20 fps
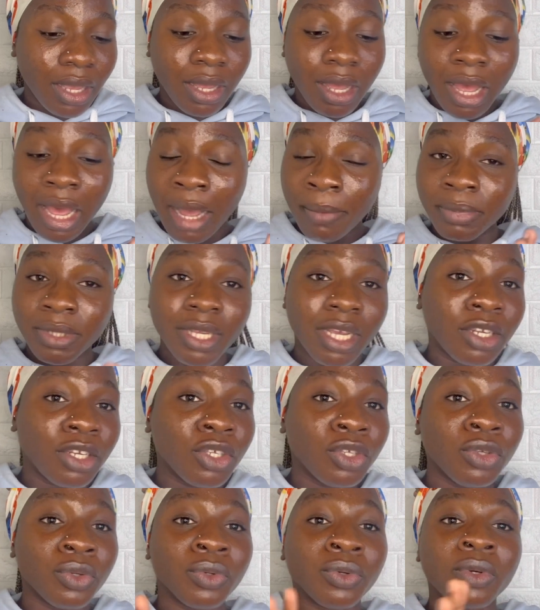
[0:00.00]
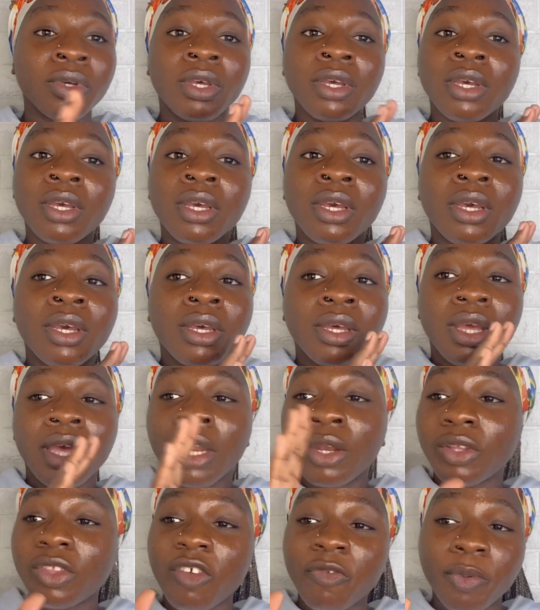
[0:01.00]
I'm telling you, a
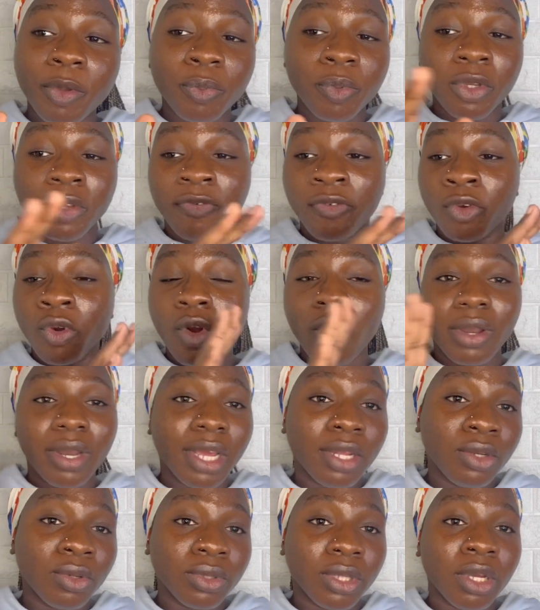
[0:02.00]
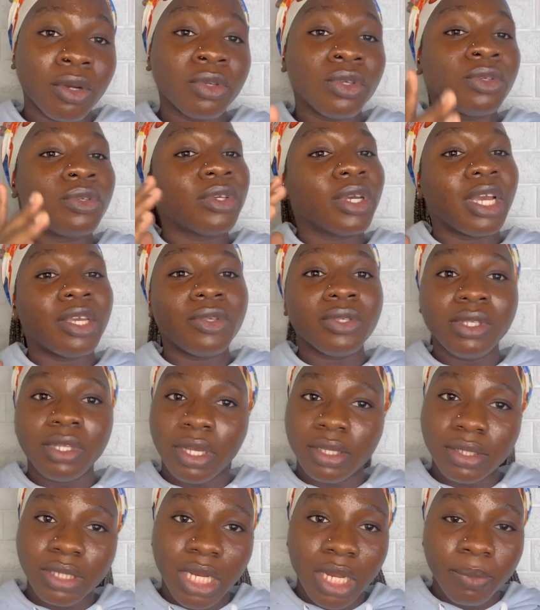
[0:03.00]
lot of people, if you go online, they'll tell you can use
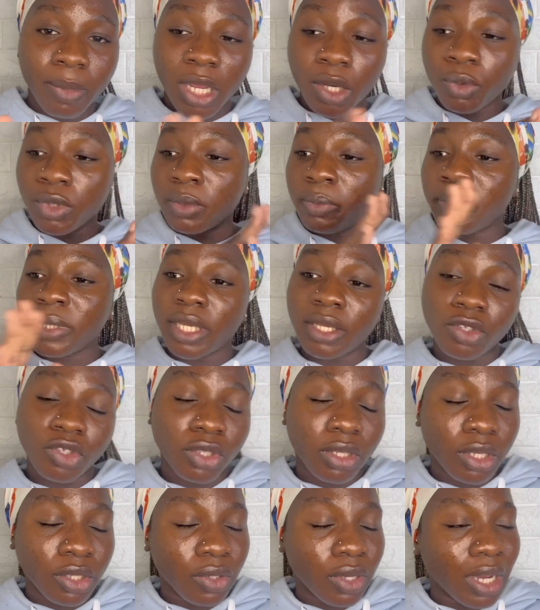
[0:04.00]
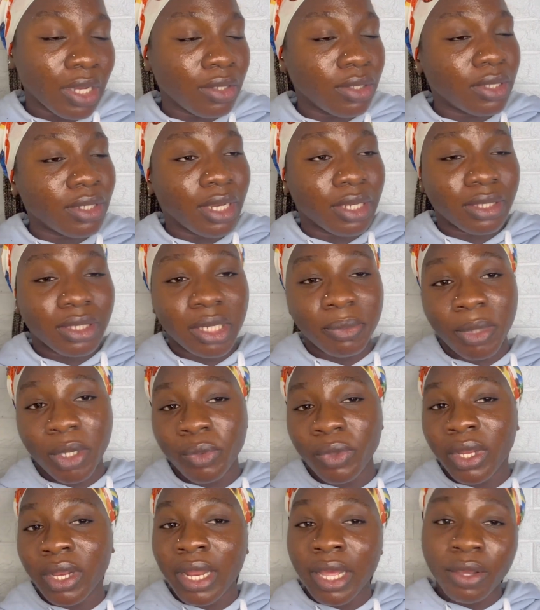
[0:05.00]
niacinamide with BHA, you can use niacinamide
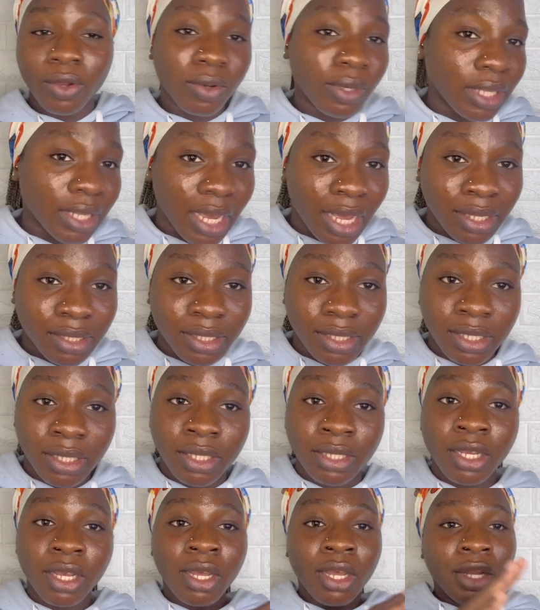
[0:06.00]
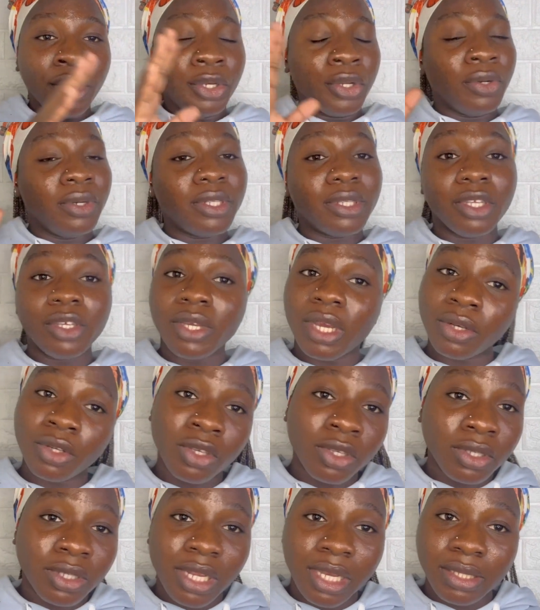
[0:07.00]
with glycolic acid. The only thing you cannot
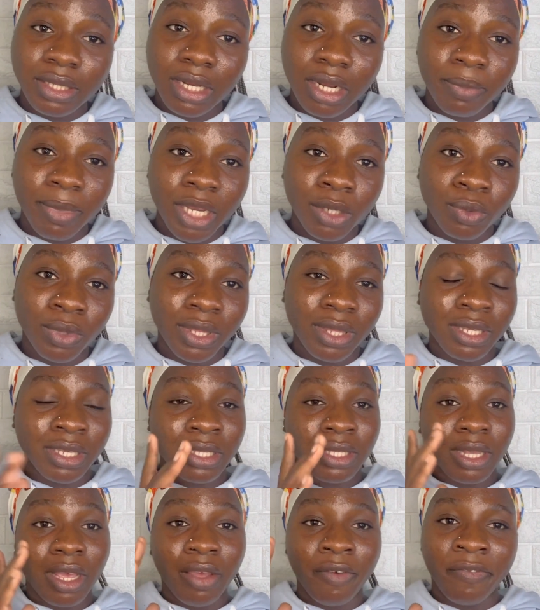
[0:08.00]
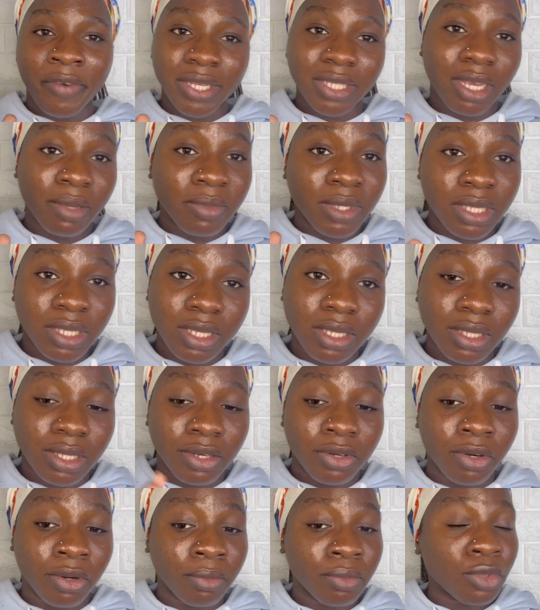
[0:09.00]
use niacinamide with is vitamin C
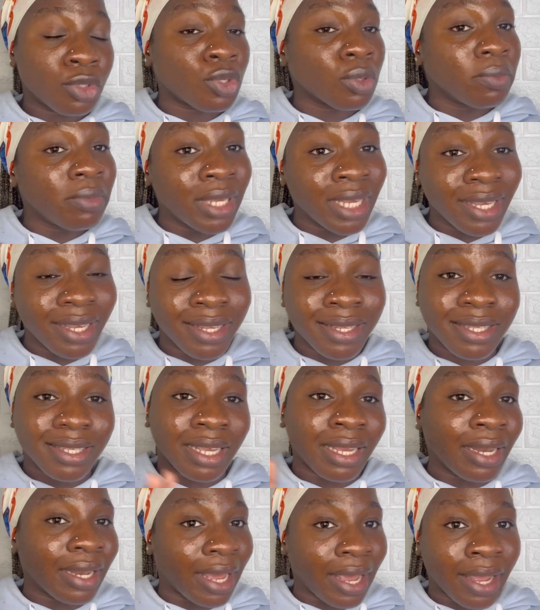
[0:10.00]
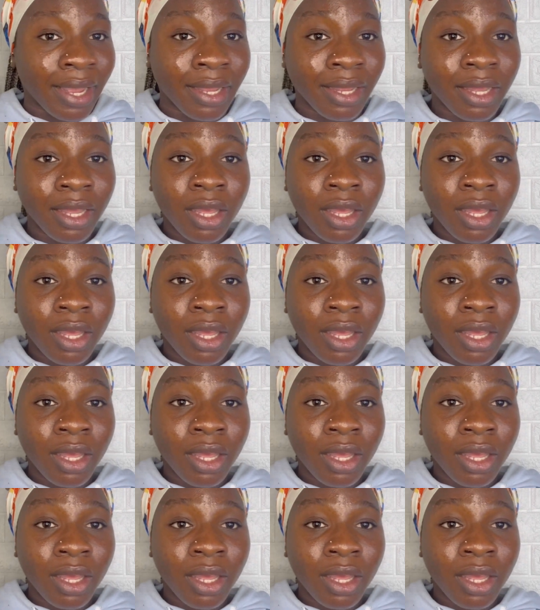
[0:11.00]
serum. To me, it's a lie.